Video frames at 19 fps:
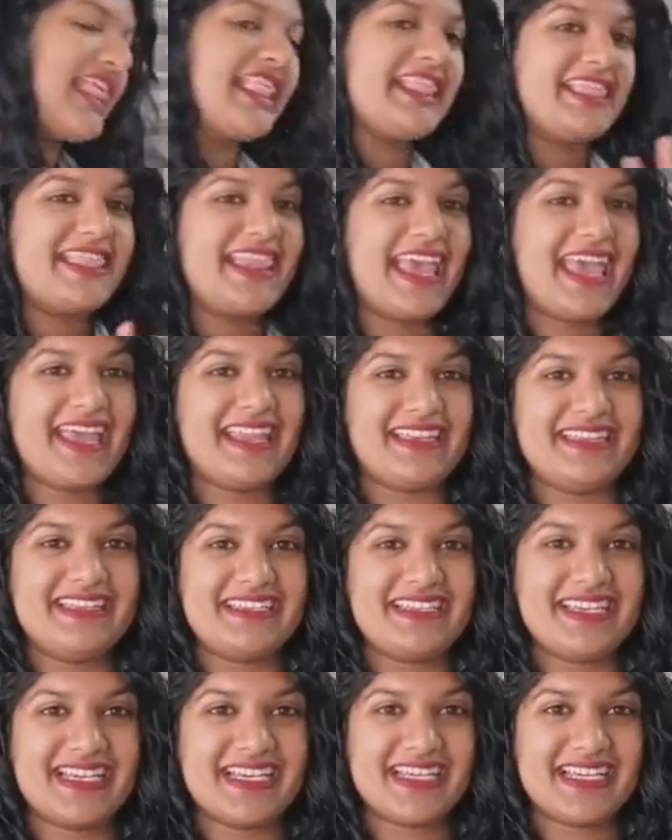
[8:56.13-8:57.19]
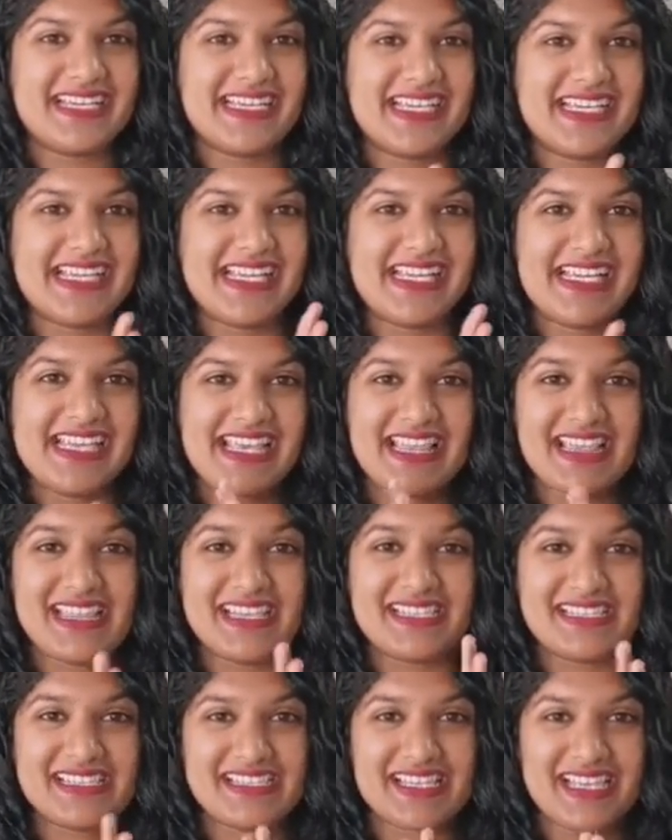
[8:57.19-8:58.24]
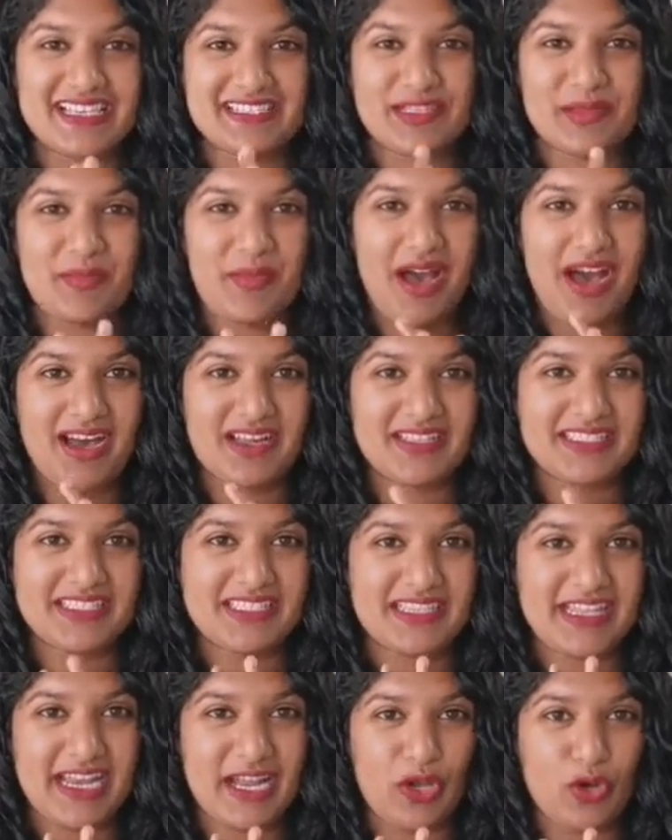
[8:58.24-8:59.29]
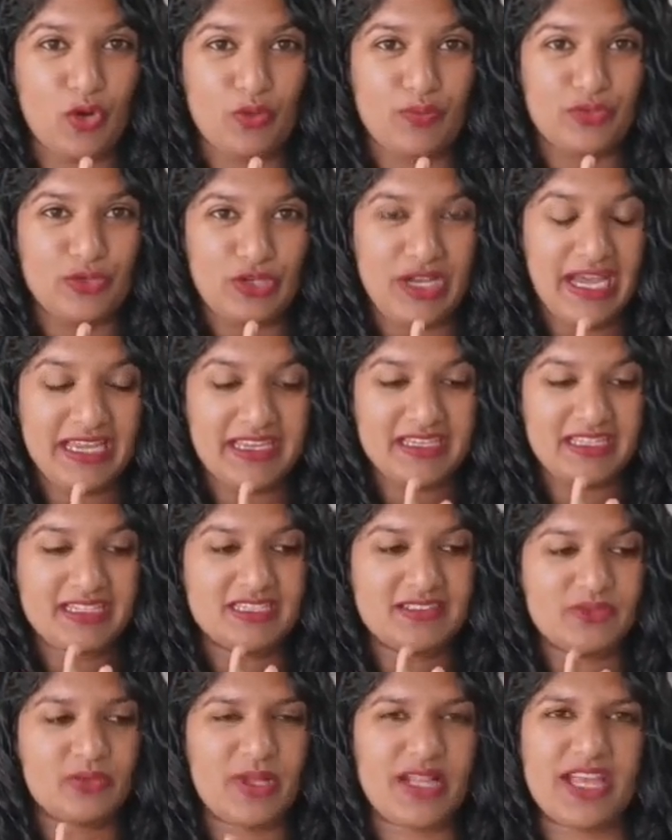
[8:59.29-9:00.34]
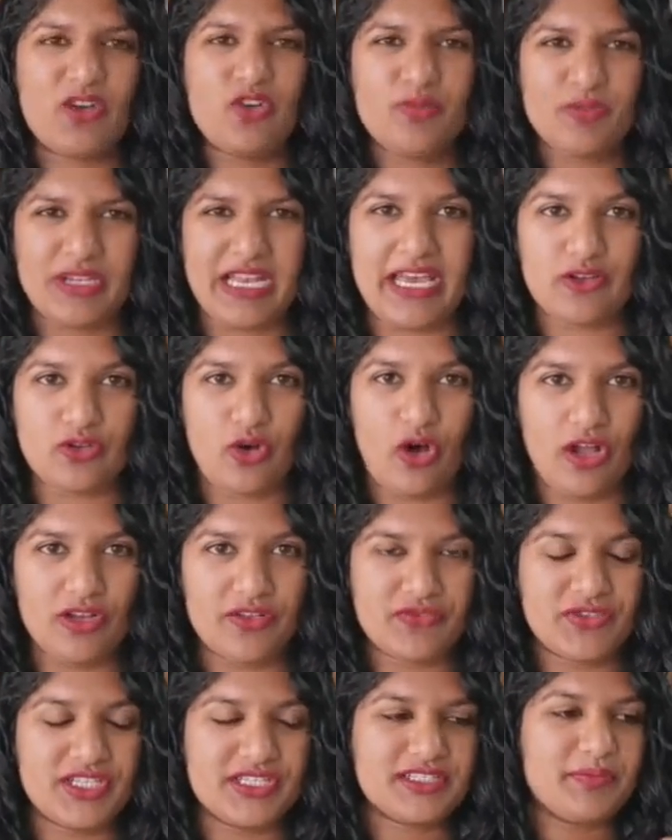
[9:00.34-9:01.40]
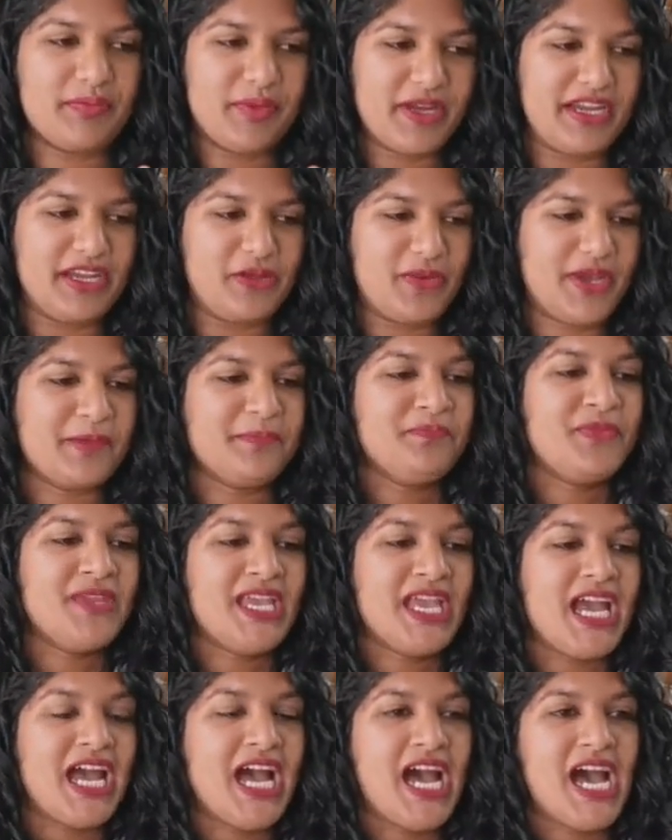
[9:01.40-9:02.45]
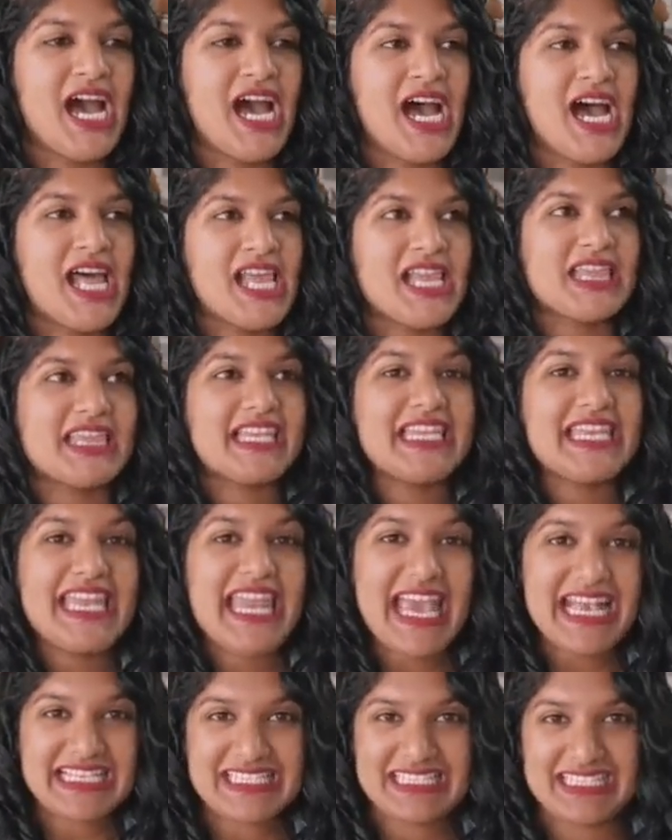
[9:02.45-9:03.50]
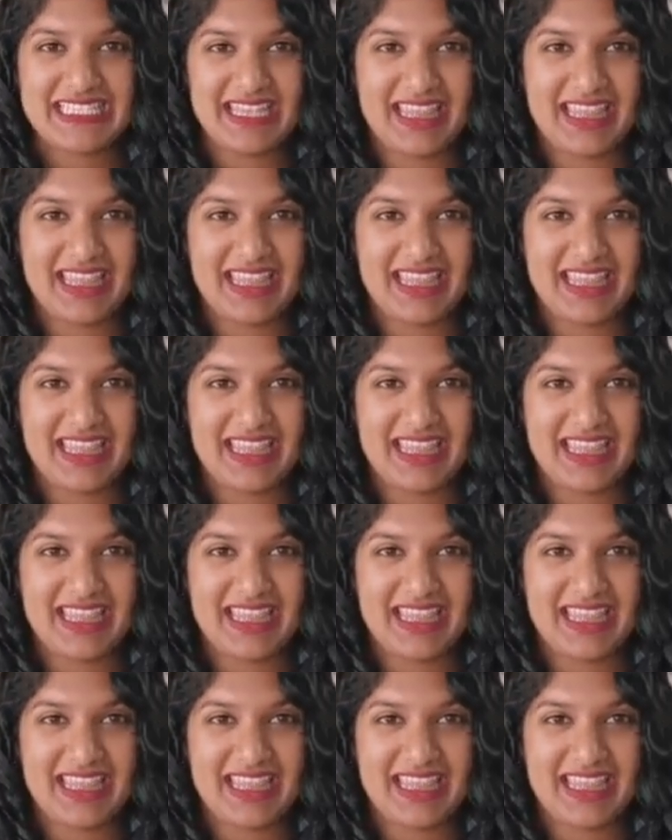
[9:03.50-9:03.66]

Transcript: then this is the part that I hope you like. Well, I hope you like all of this. But anyway, the next